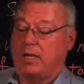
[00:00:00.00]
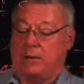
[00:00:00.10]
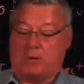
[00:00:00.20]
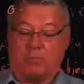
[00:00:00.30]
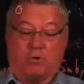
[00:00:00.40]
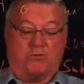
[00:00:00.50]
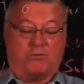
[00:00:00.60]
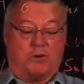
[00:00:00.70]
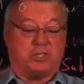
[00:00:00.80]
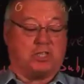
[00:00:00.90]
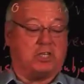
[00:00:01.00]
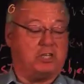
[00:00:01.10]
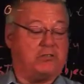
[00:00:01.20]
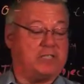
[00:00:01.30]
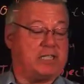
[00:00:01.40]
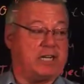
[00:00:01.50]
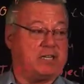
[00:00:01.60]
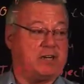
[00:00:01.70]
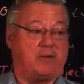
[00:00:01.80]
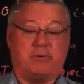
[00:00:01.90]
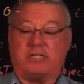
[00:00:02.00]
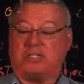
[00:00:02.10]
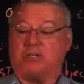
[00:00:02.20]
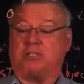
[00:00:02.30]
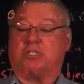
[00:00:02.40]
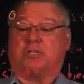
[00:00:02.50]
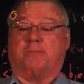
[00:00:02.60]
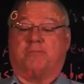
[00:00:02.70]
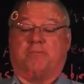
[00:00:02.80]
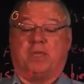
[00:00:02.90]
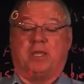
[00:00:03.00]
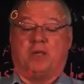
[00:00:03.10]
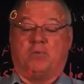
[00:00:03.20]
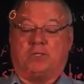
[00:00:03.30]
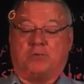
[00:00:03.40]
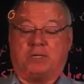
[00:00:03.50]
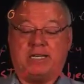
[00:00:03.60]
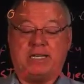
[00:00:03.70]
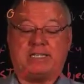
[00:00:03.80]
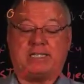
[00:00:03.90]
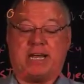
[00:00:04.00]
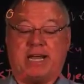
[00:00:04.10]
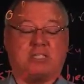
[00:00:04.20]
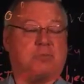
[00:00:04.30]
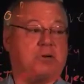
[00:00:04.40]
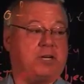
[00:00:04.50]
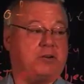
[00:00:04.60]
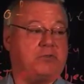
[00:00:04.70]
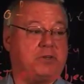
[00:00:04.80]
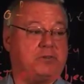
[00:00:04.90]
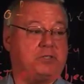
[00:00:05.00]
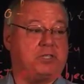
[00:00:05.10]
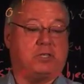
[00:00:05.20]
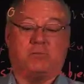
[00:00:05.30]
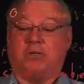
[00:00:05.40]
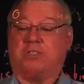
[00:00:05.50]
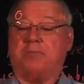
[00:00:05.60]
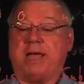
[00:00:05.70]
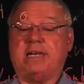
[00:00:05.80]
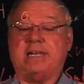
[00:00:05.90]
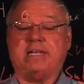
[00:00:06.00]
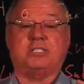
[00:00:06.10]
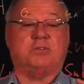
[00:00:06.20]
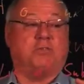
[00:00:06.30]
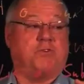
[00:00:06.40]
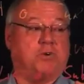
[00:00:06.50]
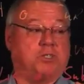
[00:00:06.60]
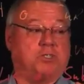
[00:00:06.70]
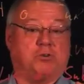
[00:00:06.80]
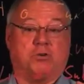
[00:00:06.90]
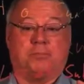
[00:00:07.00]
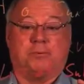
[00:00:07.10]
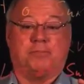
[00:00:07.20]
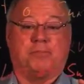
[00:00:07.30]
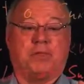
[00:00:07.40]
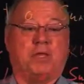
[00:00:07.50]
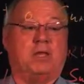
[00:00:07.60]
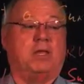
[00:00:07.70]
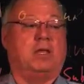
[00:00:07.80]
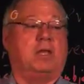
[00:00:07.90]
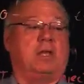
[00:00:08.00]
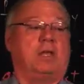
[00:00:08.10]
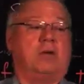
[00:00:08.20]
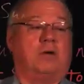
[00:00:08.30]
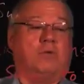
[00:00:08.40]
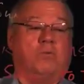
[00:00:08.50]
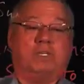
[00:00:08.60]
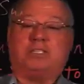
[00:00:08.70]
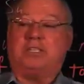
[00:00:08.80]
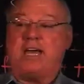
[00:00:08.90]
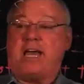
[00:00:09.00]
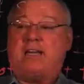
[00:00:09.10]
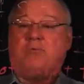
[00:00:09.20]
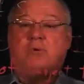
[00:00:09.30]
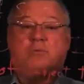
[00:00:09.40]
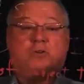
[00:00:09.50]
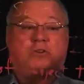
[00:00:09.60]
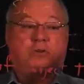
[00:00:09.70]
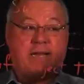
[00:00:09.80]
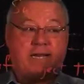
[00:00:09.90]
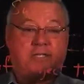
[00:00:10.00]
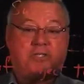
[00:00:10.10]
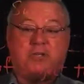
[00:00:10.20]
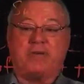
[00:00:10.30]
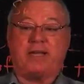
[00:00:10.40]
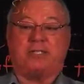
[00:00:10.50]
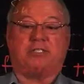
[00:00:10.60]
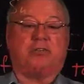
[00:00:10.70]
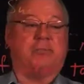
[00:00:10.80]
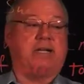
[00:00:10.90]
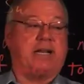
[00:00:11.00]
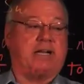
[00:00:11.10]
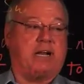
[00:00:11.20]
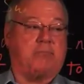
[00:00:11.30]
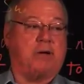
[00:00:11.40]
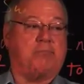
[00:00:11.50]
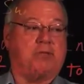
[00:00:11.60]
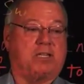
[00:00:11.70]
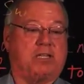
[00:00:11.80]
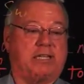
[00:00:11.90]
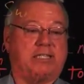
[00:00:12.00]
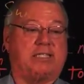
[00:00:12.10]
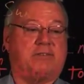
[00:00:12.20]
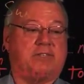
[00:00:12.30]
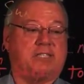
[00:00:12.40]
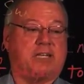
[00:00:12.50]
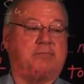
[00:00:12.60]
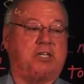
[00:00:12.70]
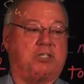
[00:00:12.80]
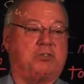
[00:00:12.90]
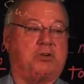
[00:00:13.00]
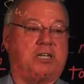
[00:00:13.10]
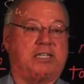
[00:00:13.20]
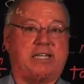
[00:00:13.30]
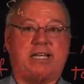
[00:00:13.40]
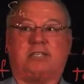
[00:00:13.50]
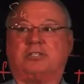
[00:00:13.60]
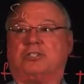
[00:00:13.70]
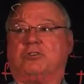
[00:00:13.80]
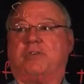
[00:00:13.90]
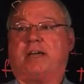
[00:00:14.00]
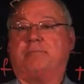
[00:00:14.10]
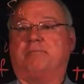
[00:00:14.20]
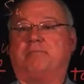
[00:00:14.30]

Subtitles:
but we're first going to do the secondary research, which will lead us to expert interviews, which may lead us to a focus group, which then we will create a survey instrument and come up with a list of the subjects who are going to take the survey.